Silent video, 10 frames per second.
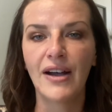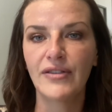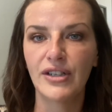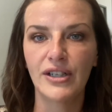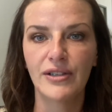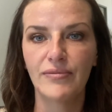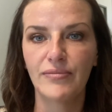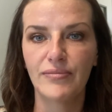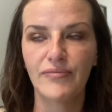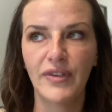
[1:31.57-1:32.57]
to
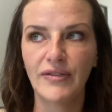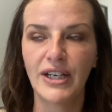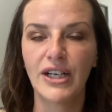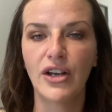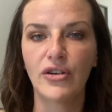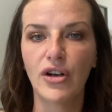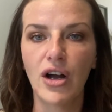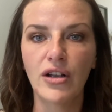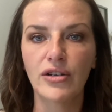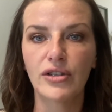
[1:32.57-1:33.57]

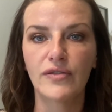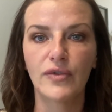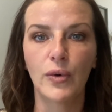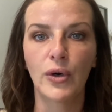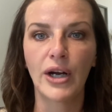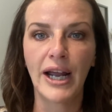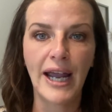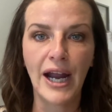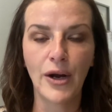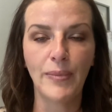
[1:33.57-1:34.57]
$1,500 for a
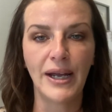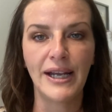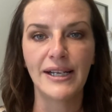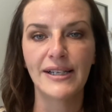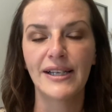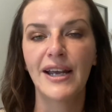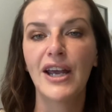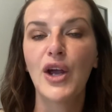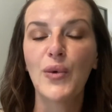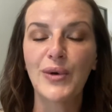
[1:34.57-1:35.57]
hairpiece,
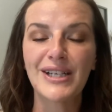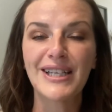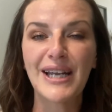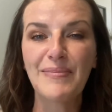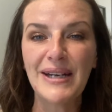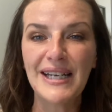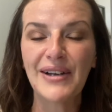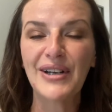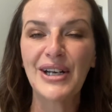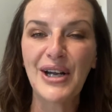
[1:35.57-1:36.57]
which led me
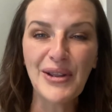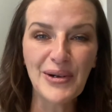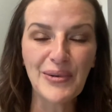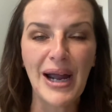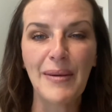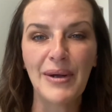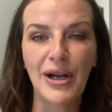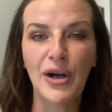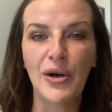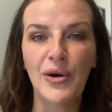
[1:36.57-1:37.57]
down another rabbit
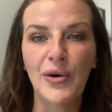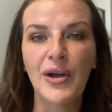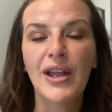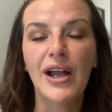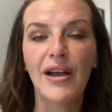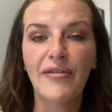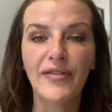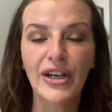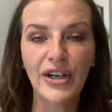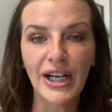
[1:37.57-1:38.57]
hole of
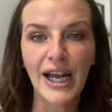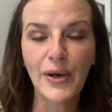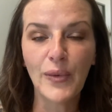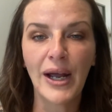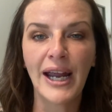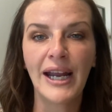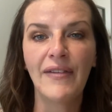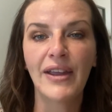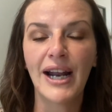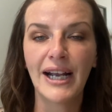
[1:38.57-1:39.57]
figuring out a way
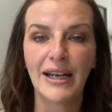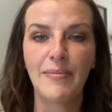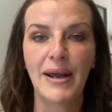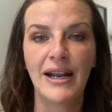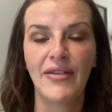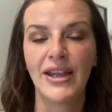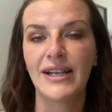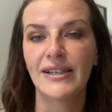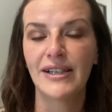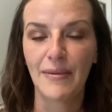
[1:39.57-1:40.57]
that I could make
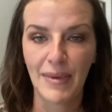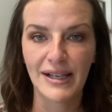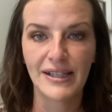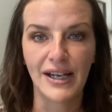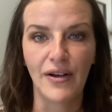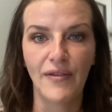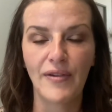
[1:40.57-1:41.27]
this myself.